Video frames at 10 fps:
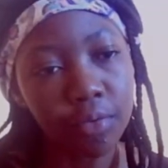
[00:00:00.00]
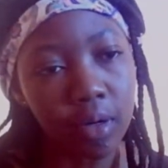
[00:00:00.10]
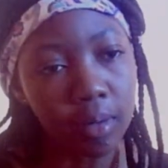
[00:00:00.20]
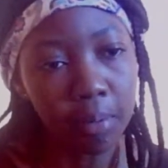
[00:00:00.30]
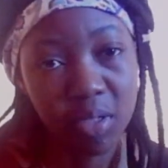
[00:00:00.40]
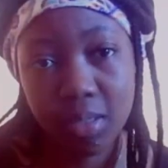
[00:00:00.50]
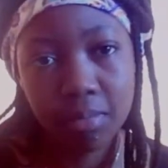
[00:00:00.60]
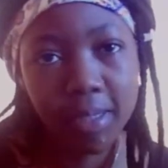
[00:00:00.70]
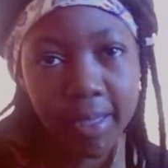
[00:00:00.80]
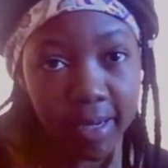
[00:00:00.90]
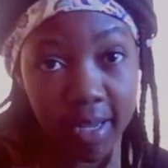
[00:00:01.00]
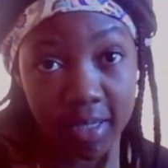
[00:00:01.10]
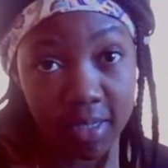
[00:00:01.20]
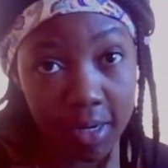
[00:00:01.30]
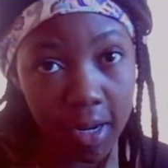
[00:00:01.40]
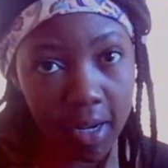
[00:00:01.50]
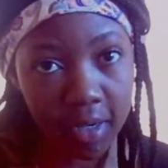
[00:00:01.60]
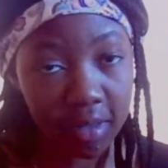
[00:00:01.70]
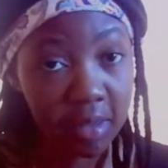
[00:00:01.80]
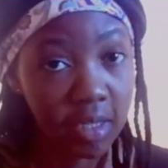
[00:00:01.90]
possibly the next
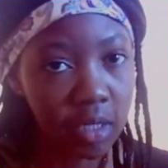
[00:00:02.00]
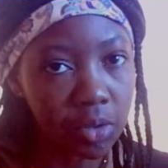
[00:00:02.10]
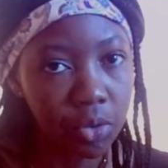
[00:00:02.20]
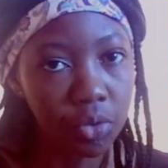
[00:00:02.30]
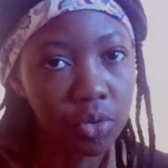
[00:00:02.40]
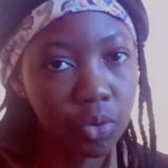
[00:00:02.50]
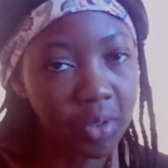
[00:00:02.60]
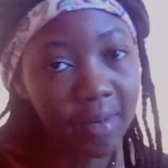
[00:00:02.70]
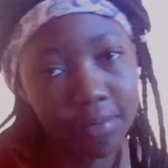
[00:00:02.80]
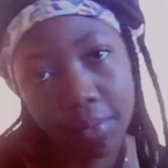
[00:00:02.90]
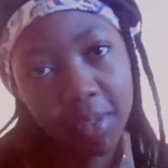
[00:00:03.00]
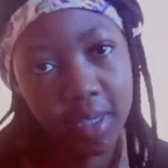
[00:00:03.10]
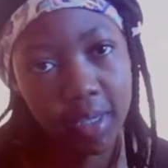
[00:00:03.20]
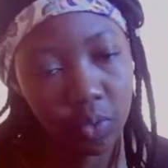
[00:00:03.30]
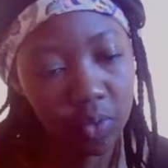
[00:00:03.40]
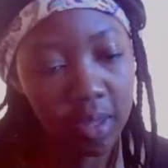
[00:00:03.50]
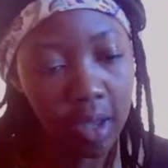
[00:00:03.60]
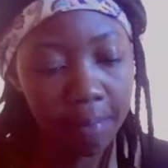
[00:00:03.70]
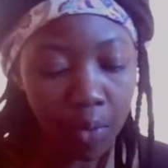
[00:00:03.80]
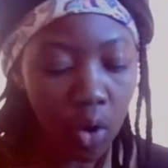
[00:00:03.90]
hack that they can use to get from here to
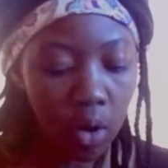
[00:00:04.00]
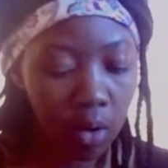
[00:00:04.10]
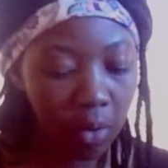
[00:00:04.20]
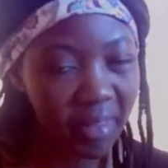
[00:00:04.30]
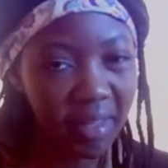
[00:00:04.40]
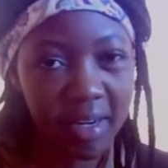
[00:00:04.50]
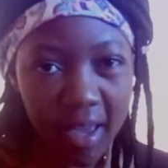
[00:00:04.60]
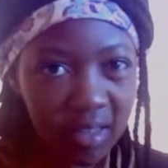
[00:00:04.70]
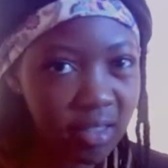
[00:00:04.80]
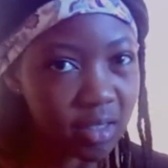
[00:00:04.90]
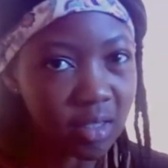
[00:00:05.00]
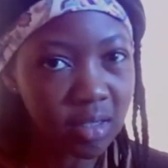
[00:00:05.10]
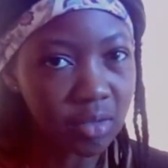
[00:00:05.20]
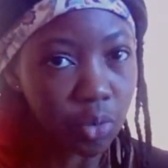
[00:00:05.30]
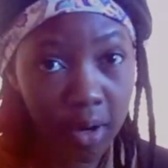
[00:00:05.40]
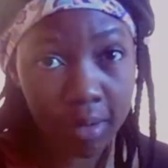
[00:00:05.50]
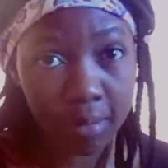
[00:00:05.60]
there, or the next drug